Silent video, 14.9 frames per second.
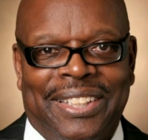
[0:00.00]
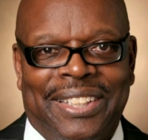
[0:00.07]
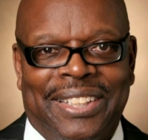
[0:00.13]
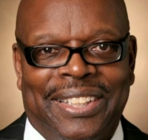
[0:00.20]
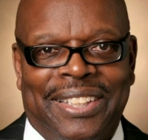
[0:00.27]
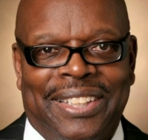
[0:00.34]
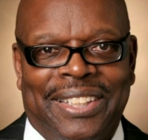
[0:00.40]

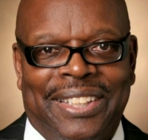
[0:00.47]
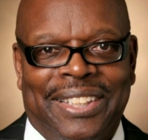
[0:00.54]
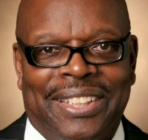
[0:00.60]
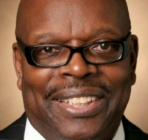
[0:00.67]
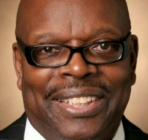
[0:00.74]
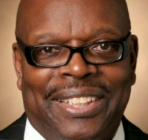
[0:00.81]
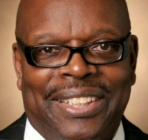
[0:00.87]

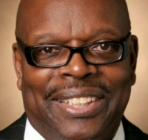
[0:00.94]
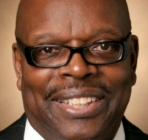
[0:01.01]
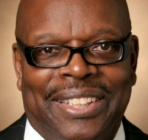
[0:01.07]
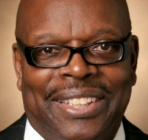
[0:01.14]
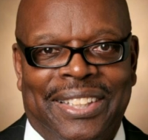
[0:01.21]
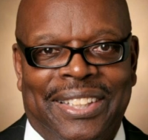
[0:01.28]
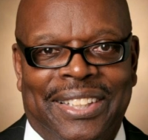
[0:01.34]

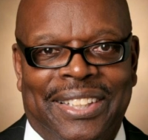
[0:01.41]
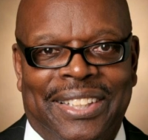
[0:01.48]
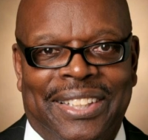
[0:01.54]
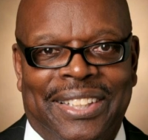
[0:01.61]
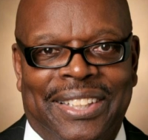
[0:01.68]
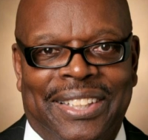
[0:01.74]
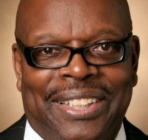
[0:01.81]

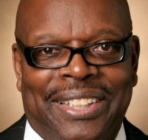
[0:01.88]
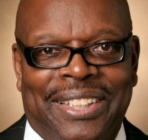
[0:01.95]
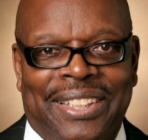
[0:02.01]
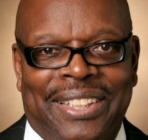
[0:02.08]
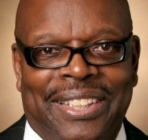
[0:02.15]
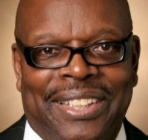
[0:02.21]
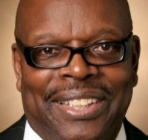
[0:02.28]

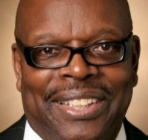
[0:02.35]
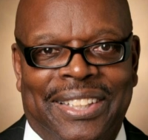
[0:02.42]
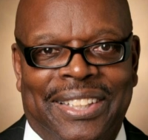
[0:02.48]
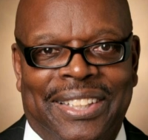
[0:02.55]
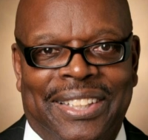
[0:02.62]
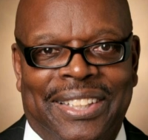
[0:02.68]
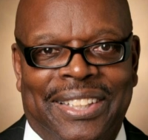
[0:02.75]

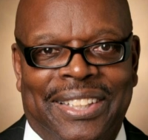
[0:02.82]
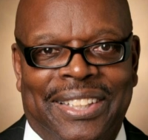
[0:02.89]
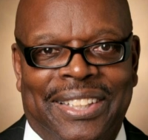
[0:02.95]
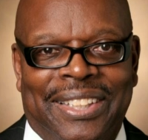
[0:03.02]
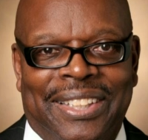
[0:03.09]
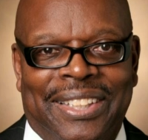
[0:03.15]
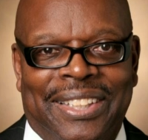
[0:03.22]

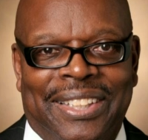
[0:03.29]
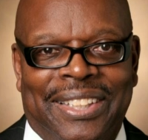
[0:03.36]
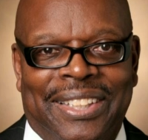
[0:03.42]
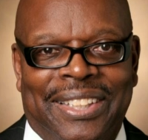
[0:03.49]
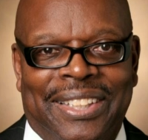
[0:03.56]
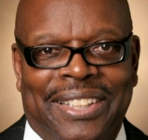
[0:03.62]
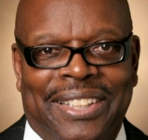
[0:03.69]

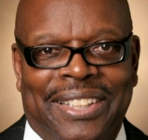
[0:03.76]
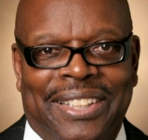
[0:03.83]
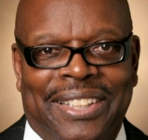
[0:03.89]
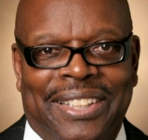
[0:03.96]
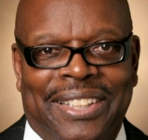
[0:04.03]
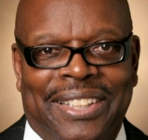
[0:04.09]
The face doesn't move, so there is nothing to read.